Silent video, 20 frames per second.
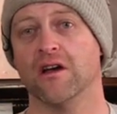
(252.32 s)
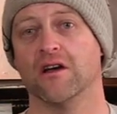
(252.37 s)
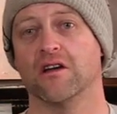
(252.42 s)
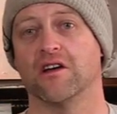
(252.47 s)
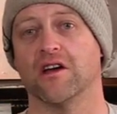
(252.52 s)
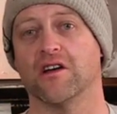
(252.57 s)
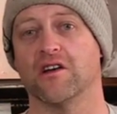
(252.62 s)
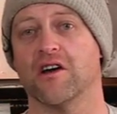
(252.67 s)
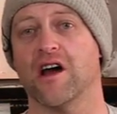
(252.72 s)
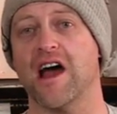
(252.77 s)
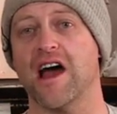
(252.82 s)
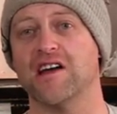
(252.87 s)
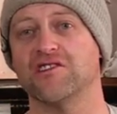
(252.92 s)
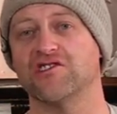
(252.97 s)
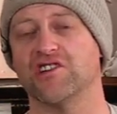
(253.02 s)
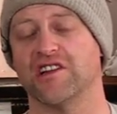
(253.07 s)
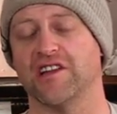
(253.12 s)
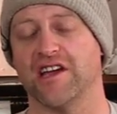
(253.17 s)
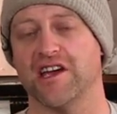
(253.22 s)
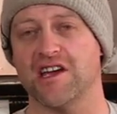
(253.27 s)

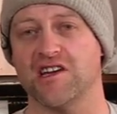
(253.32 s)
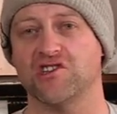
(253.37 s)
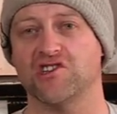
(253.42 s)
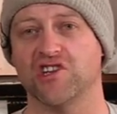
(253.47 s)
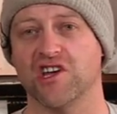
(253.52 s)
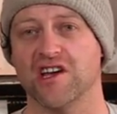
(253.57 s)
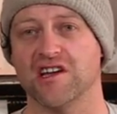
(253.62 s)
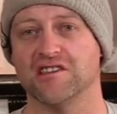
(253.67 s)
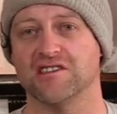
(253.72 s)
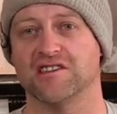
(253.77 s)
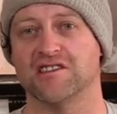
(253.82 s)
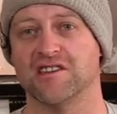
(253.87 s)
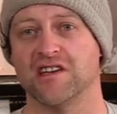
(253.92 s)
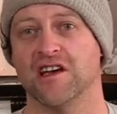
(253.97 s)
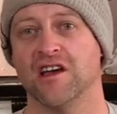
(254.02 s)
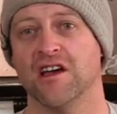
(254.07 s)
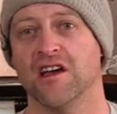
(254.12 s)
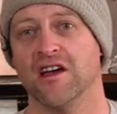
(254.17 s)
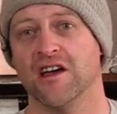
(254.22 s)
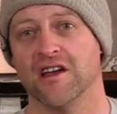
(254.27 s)
Congratulations,
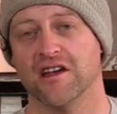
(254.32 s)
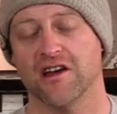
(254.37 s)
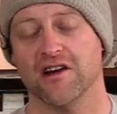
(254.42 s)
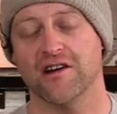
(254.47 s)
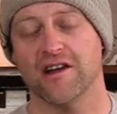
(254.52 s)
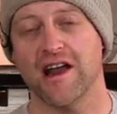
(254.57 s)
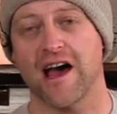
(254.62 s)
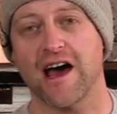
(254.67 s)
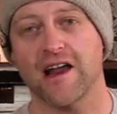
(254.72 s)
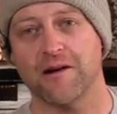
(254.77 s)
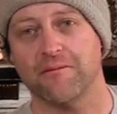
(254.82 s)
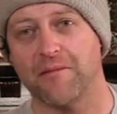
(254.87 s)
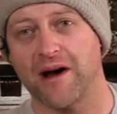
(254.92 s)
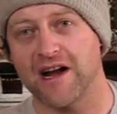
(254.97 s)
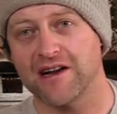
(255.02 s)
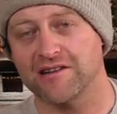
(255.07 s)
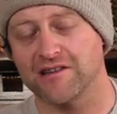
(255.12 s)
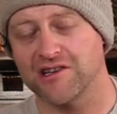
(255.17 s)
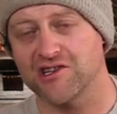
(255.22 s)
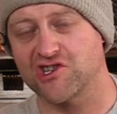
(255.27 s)
you're not a
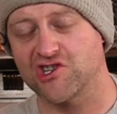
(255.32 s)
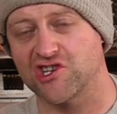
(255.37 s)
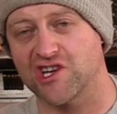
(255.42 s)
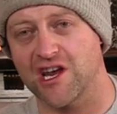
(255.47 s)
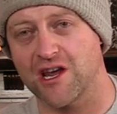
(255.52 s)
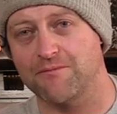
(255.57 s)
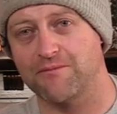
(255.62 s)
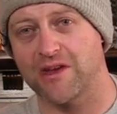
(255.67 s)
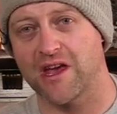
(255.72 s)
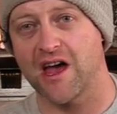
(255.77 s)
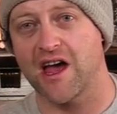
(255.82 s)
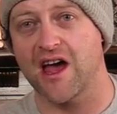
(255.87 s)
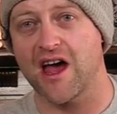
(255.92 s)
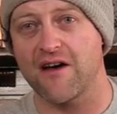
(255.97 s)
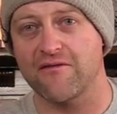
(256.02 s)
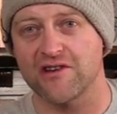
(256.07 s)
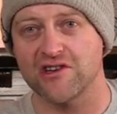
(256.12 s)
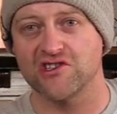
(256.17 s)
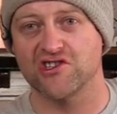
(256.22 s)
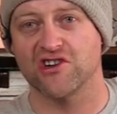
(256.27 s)
mindless sheep. You
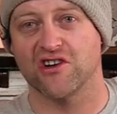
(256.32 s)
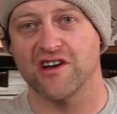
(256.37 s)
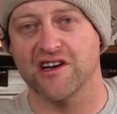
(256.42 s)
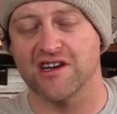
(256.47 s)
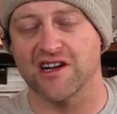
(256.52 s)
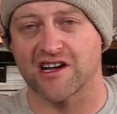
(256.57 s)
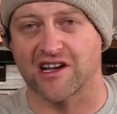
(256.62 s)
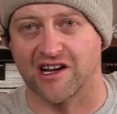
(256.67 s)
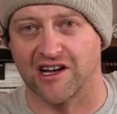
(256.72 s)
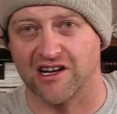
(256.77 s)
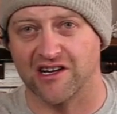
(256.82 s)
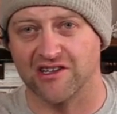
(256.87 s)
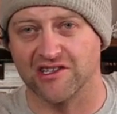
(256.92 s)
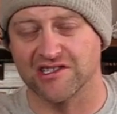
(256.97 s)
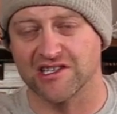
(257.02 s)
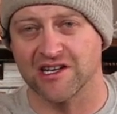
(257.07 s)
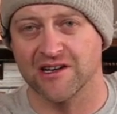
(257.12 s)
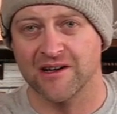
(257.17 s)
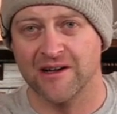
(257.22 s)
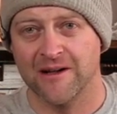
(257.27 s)
haven't joined a
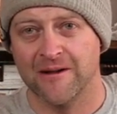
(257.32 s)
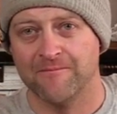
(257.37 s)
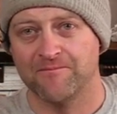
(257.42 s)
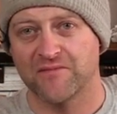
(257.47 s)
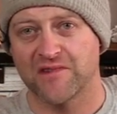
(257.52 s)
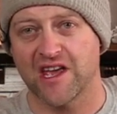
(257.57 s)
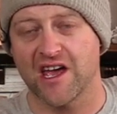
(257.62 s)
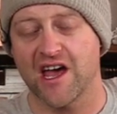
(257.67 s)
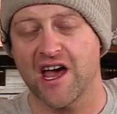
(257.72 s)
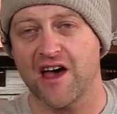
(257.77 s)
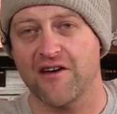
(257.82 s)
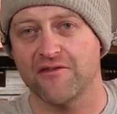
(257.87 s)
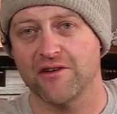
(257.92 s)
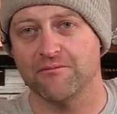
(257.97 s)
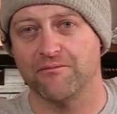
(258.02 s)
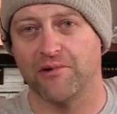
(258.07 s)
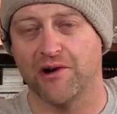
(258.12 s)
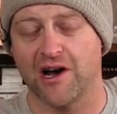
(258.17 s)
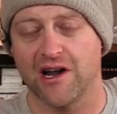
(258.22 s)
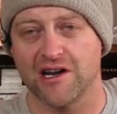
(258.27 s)
cult. You
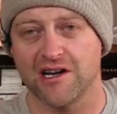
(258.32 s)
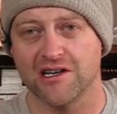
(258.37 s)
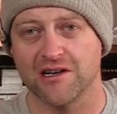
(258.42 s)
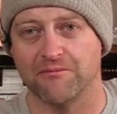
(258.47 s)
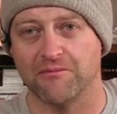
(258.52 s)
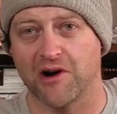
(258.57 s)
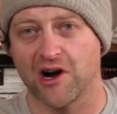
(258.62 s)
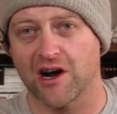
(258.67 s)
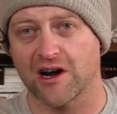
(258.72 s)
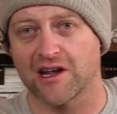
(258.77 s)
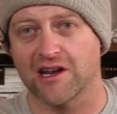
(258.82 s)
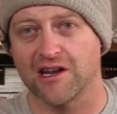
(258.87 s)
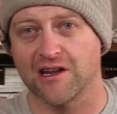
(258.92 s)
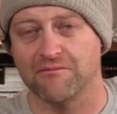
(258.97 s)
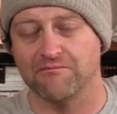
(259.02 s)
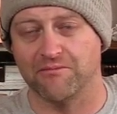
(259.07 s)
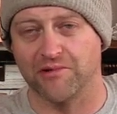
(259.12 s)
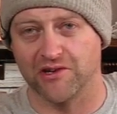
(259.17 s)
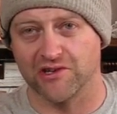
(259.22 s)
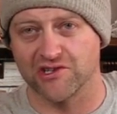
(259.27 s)
haven't bought into
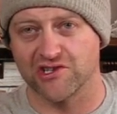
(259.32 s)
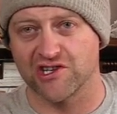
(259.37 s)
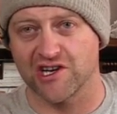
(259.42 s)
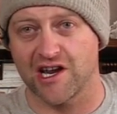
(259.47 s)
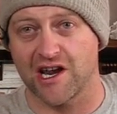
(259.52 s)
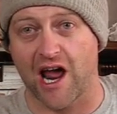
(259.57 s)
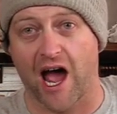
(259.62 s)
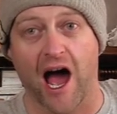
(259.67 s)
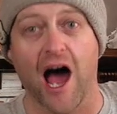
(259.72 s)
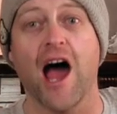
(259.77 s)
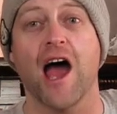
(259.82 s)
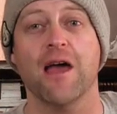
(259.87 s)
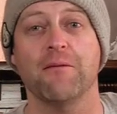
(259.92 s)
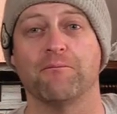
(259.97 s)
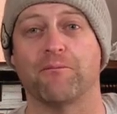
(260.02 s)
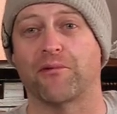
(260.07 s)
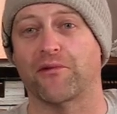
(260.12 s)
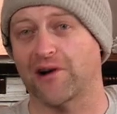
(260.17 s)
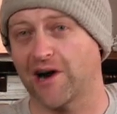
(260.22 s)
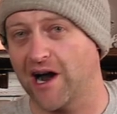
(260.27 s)
marketing bullshit.
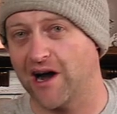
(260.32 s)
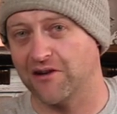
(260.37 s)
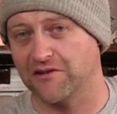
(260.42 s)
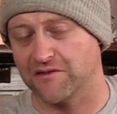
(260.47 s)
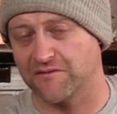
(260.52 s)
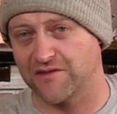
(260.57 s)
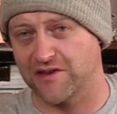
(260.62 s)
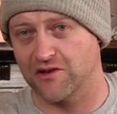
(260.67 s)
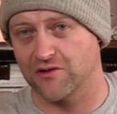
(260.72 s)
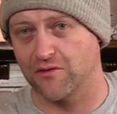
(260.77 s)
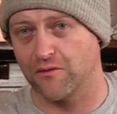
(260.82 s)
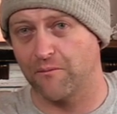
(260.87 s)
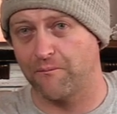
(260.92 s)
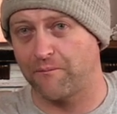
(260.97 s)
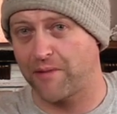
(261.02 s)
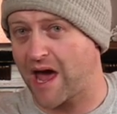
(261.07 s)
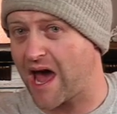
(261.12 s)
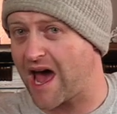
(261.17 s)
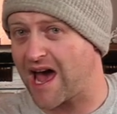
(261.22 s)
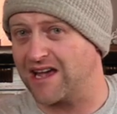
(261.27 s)
I'm proud of you.
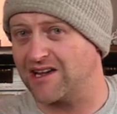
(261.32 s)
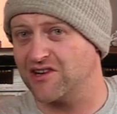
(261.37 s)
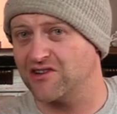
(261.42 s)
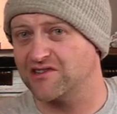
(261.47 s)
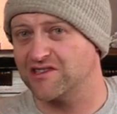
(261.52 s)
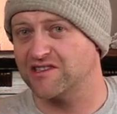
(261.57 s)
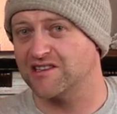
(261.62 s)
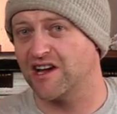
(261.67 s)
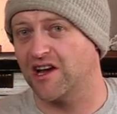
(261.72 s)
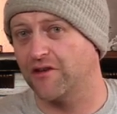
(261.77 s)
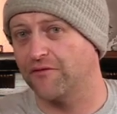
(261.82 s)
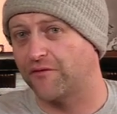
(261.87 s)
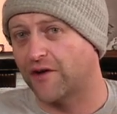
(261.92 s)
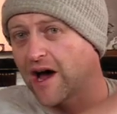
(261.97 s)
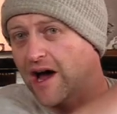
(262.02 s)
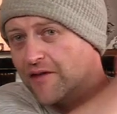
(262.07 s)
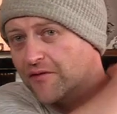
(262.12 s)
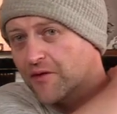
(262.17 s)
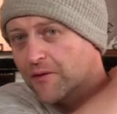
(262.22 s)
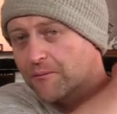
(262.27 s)
Pat yourself
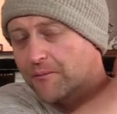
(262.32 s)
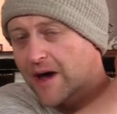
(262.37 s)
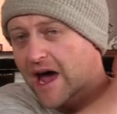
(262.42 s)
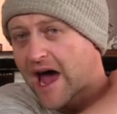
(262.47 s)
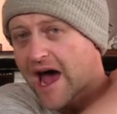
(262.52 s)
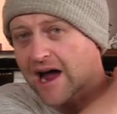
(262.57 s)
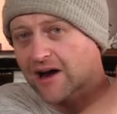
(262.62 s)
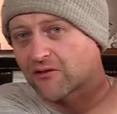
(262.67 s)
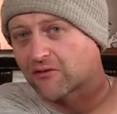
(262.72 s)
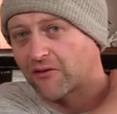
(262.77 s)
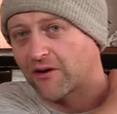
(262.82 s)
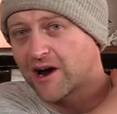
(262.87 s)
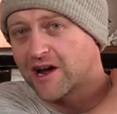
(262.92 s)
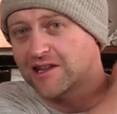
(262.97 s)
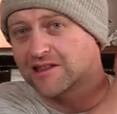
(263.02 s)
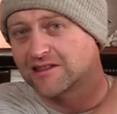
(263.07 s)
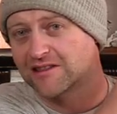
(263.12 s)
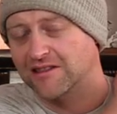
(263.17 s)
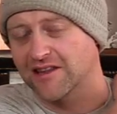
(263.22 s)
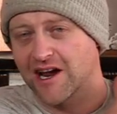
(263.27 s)
on the back
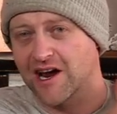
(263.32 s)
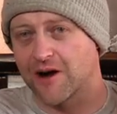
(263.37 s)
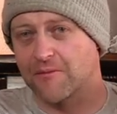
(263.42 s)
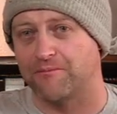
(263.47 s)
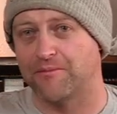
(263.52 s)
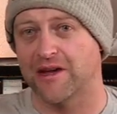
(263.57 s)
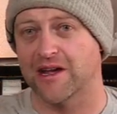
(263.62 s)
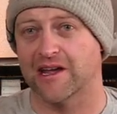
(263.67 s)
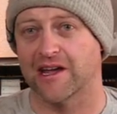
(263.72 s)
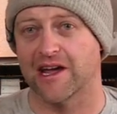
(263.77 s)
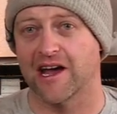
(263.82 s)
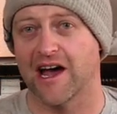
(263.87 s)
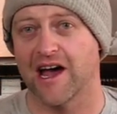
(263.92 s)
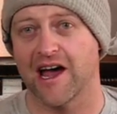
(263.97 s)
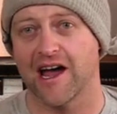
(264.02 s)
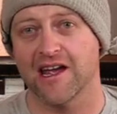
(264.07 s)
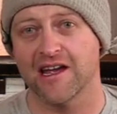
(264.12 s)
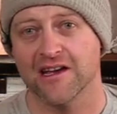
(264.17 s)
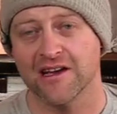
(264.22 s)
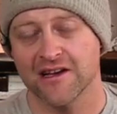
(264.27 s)
right there, big
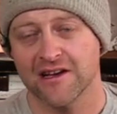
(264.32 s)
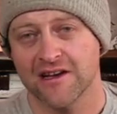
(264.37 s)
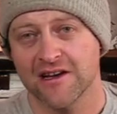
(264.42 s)
guy.